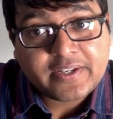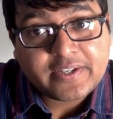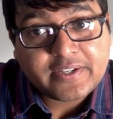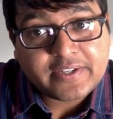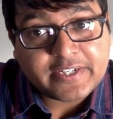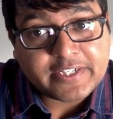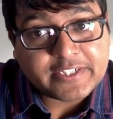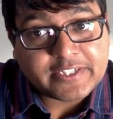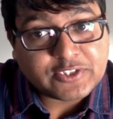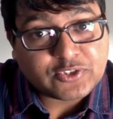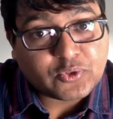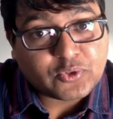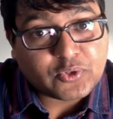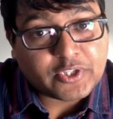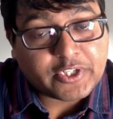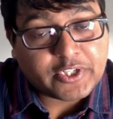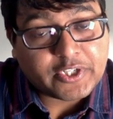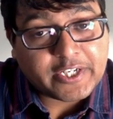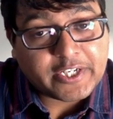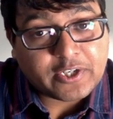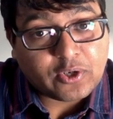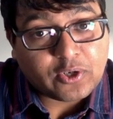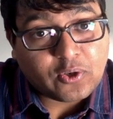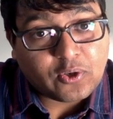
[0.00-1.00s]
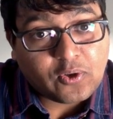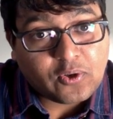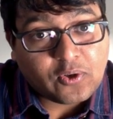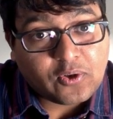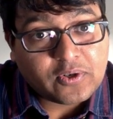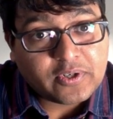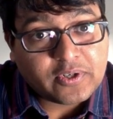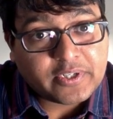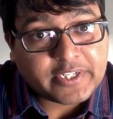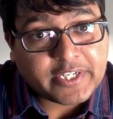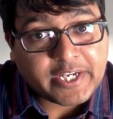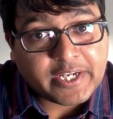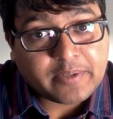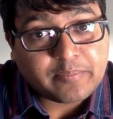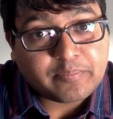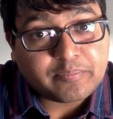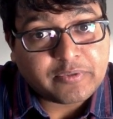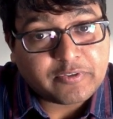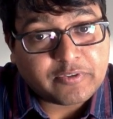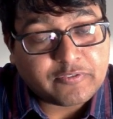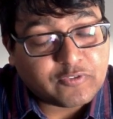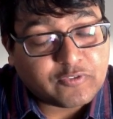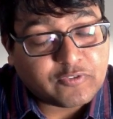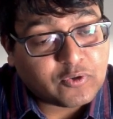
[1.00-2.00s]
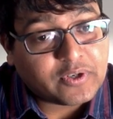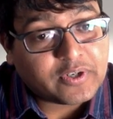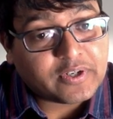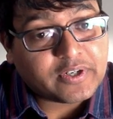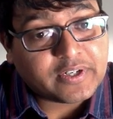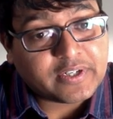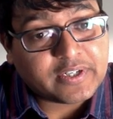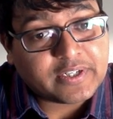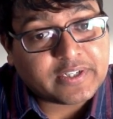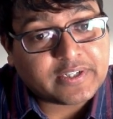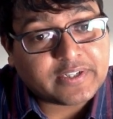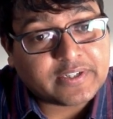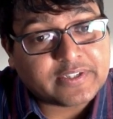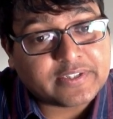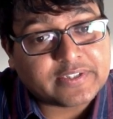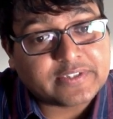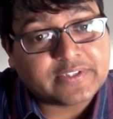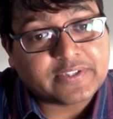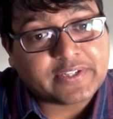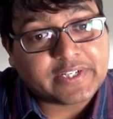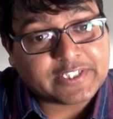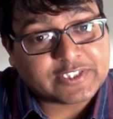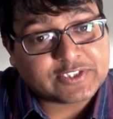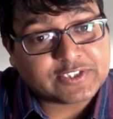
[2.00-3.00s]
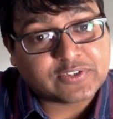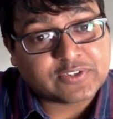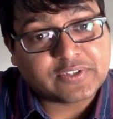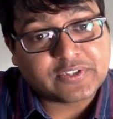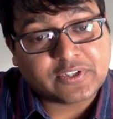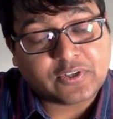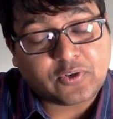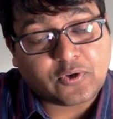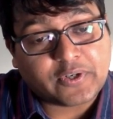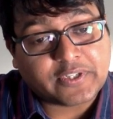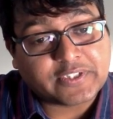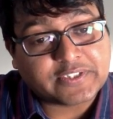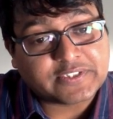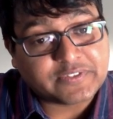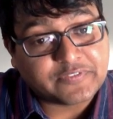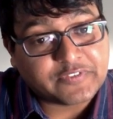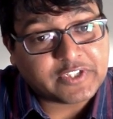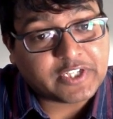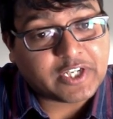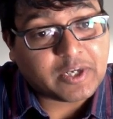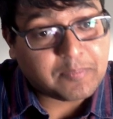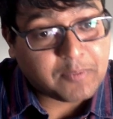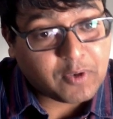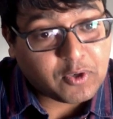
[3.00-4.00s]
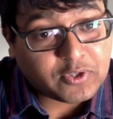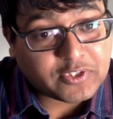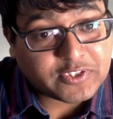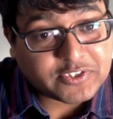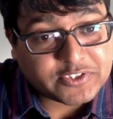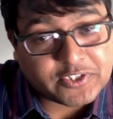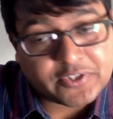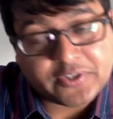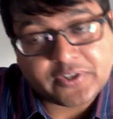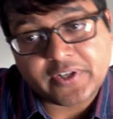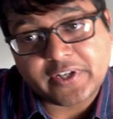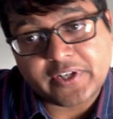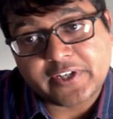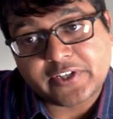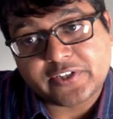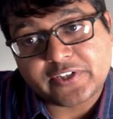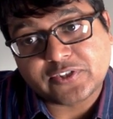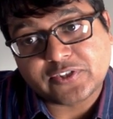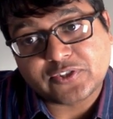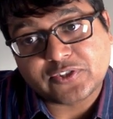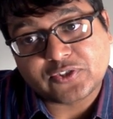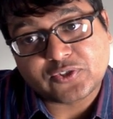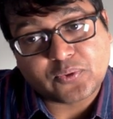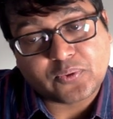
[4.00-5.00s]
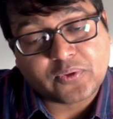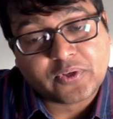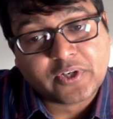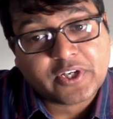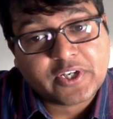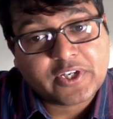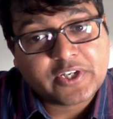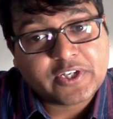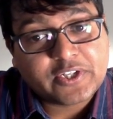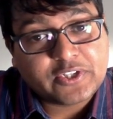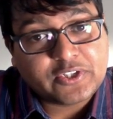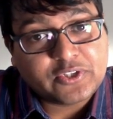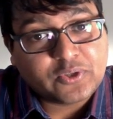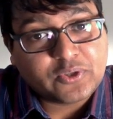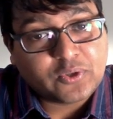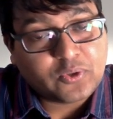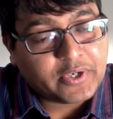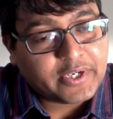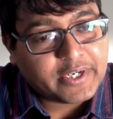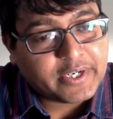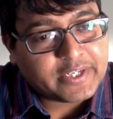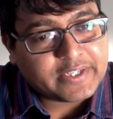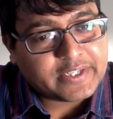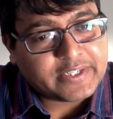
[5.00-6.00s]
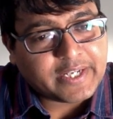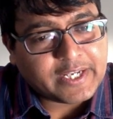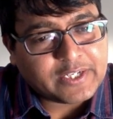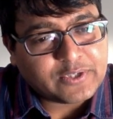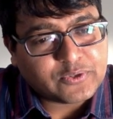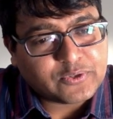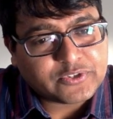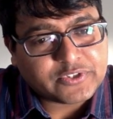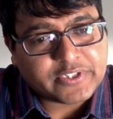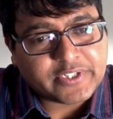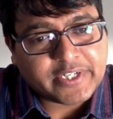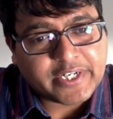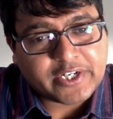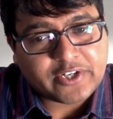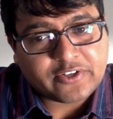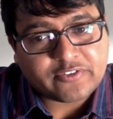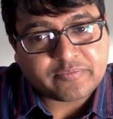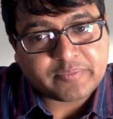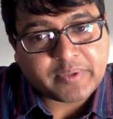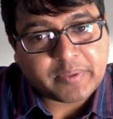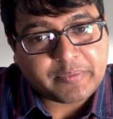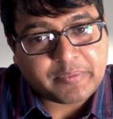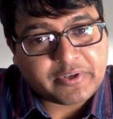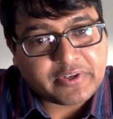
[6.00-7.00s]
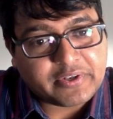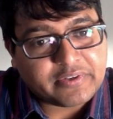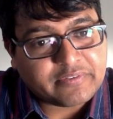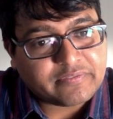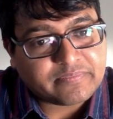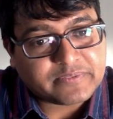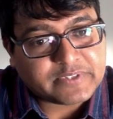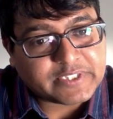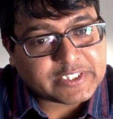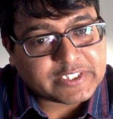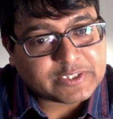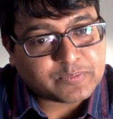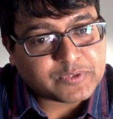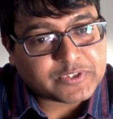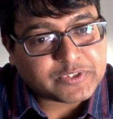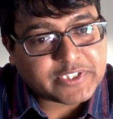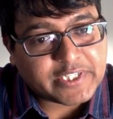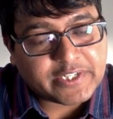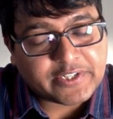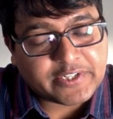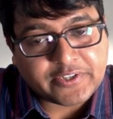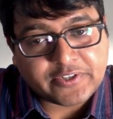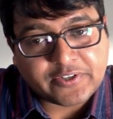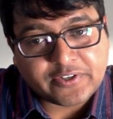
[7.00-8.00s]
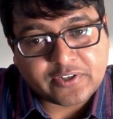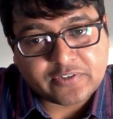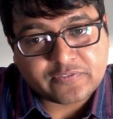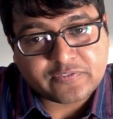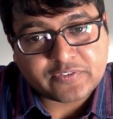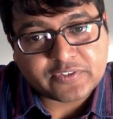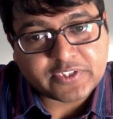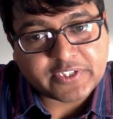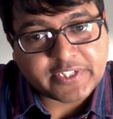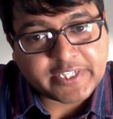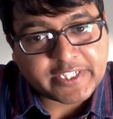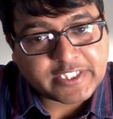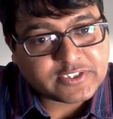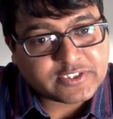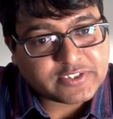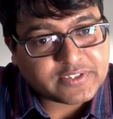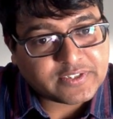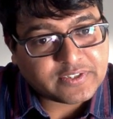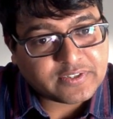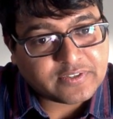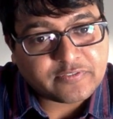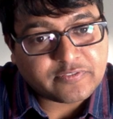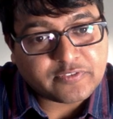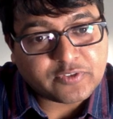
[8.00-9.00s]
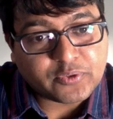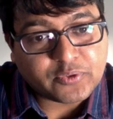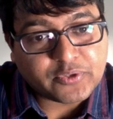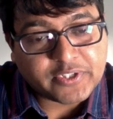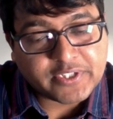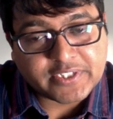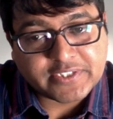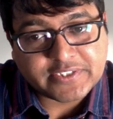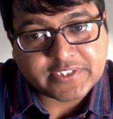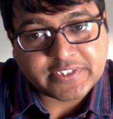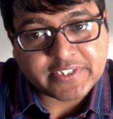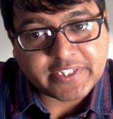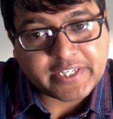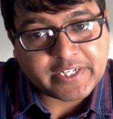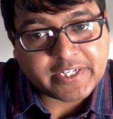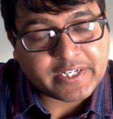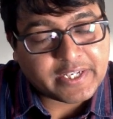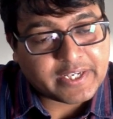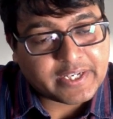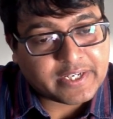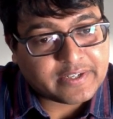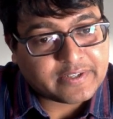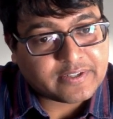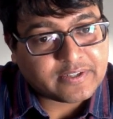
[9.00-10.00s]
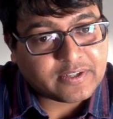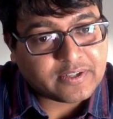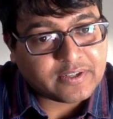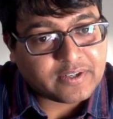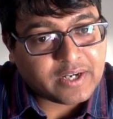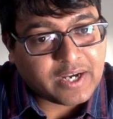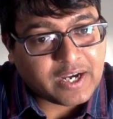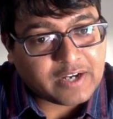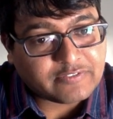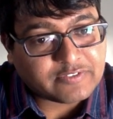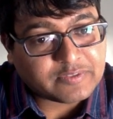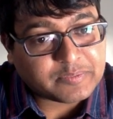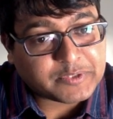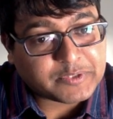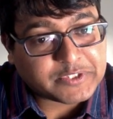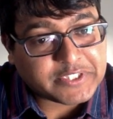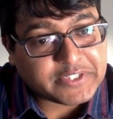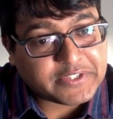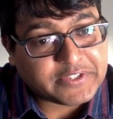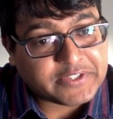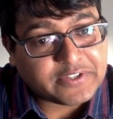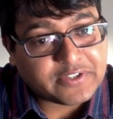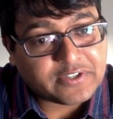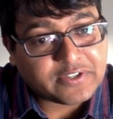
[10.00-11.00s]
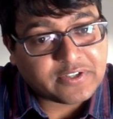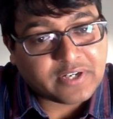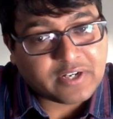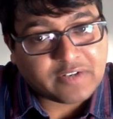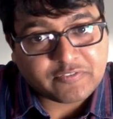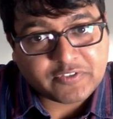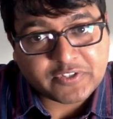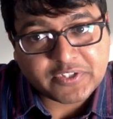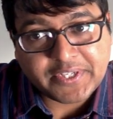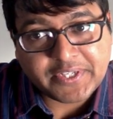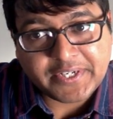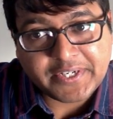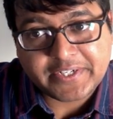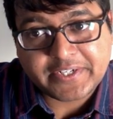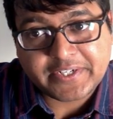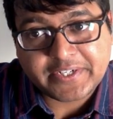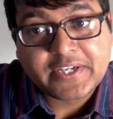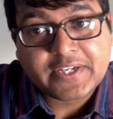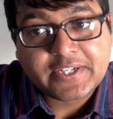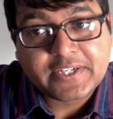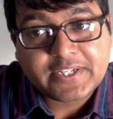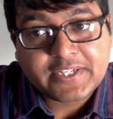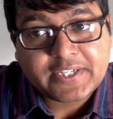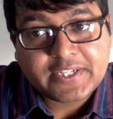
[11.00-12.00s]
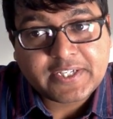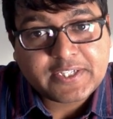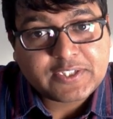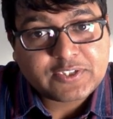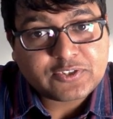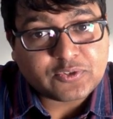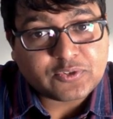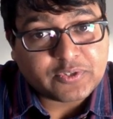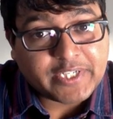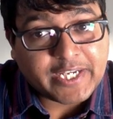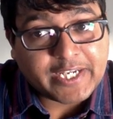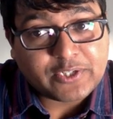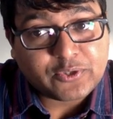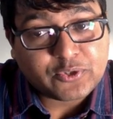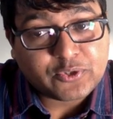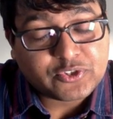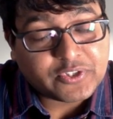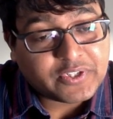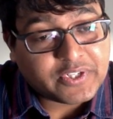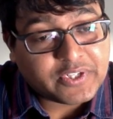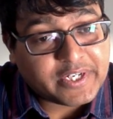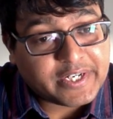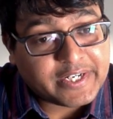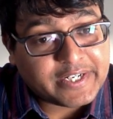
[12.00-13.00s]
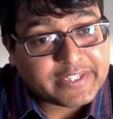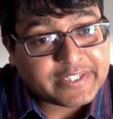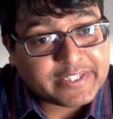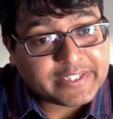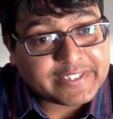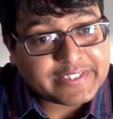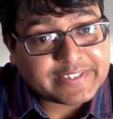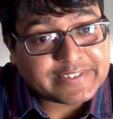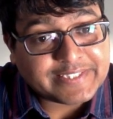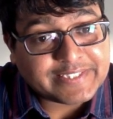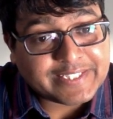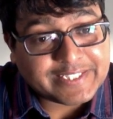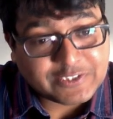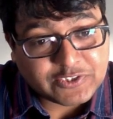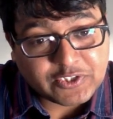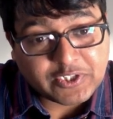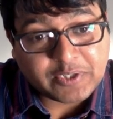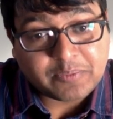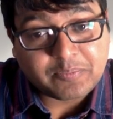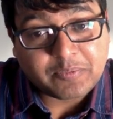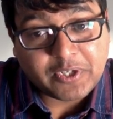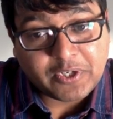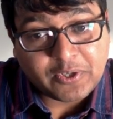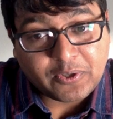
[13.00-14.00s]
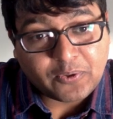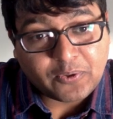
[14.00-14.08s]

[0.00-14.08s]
it is going to take a long time before uh, the rest of the coins even come out in circulation. So you're looking at a dilution rate of maybe six percent a year for the next few years, and then like uh, half a percent a year after that. So dilution rate is extremely